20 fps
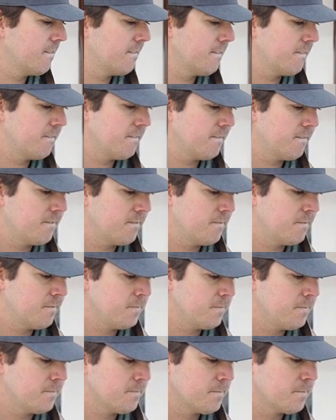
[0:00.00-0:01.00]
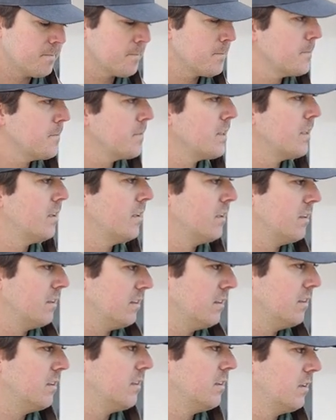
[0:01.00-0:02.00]

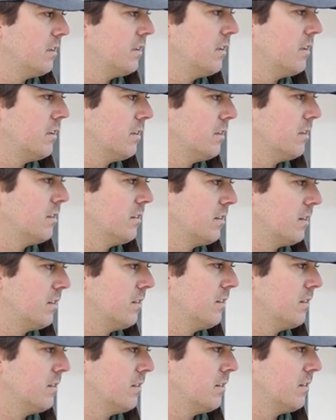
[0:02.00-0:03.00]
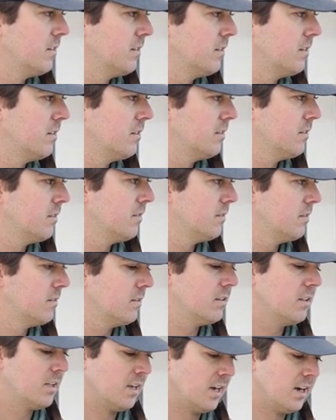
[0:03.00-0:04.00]

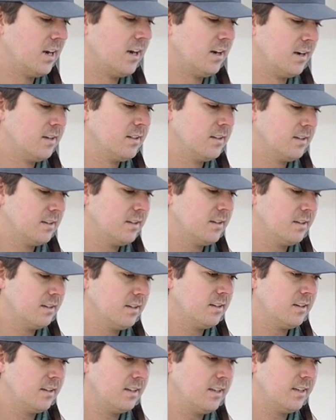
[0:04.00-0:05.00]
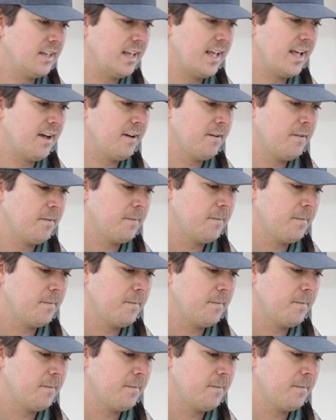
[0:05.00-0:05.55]
No words are spoken by the person on screen.